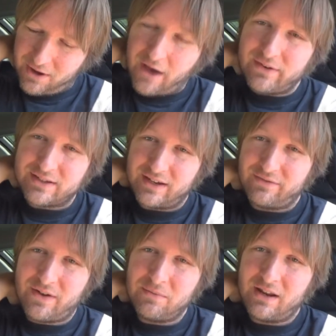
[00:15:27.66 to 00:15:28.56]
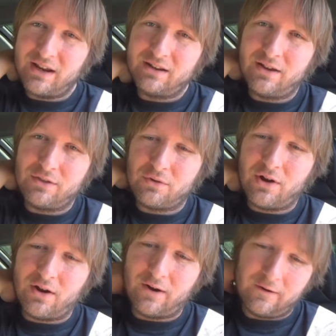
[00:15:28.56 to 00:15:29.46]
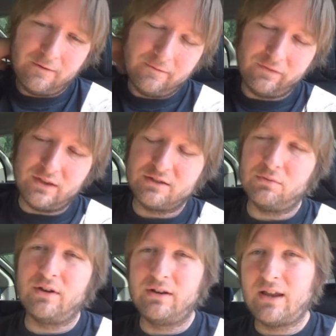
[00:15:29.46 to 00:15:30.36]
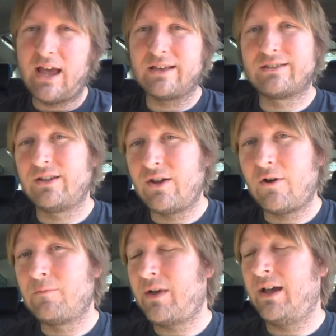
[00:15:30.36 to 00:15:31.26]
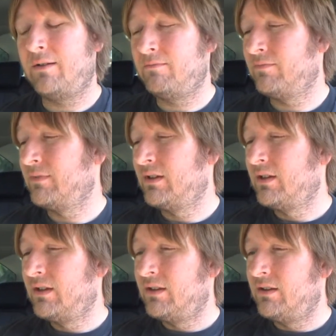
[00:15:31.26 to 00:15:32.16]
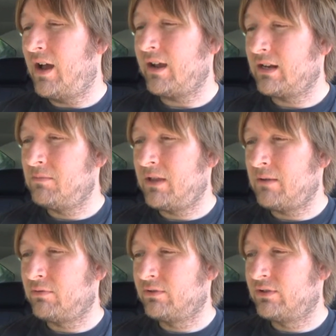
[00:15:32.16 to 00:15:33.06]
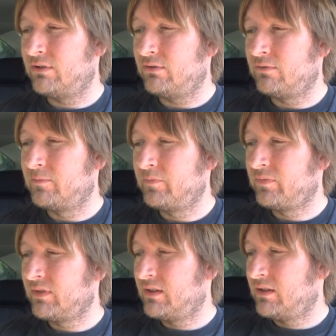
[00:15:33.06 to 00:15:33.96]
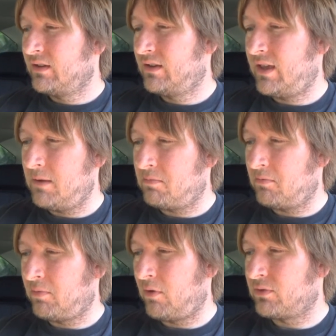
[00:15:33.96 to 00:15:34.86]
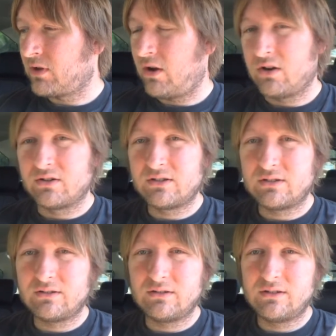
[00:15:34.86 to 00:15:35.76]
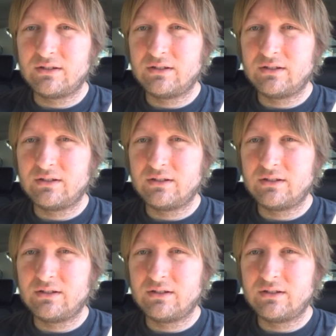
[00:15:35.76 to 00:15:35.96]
Obviously, if I'm getting another car, this one has to go. I'm not going to be able to keep both cars